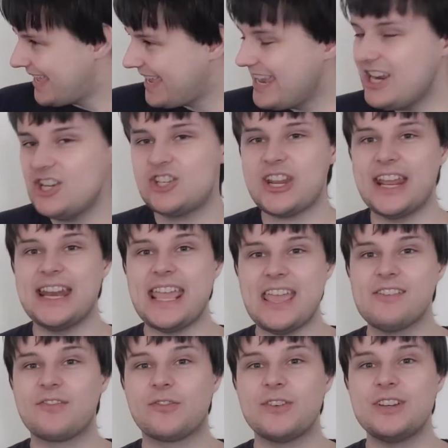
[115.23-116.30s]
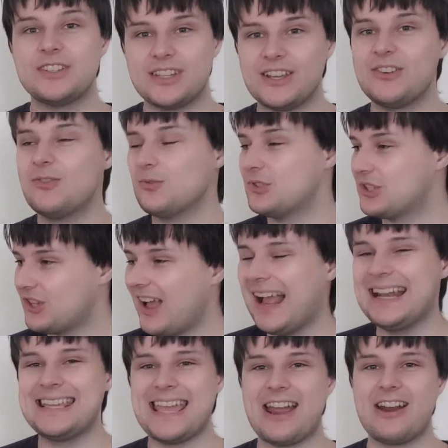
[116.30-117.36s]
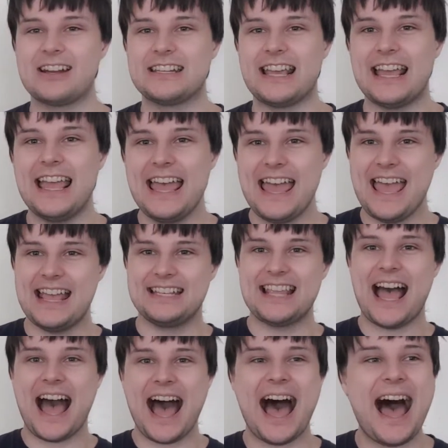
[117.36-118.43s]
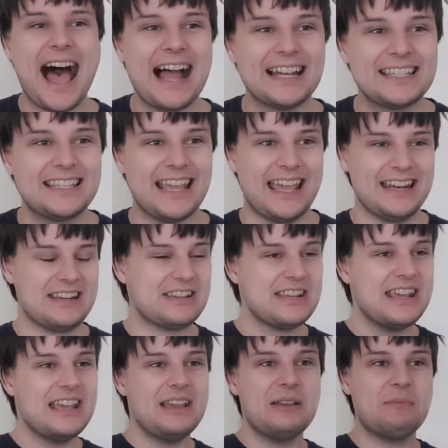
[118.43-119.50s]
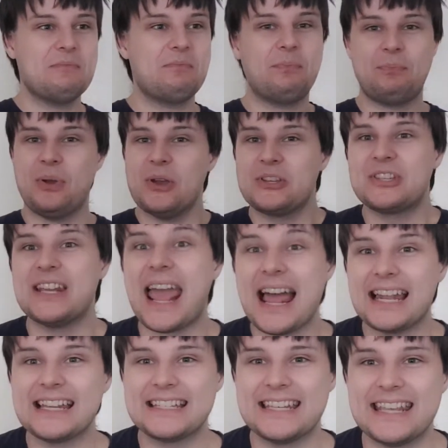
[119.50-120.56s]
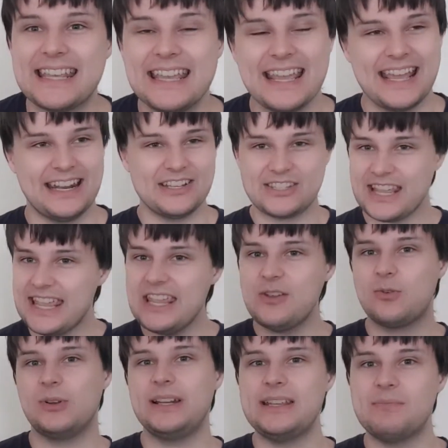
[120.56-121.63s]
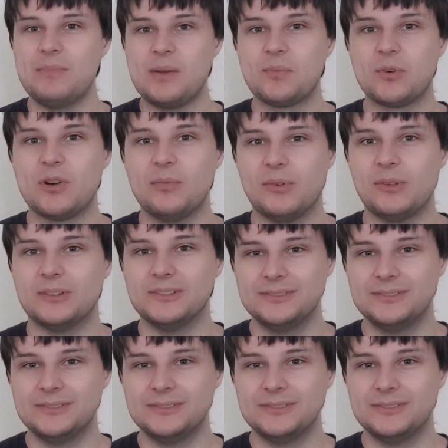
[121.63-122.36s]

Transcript: Each and every single side character has heart and personality and is equally memorable.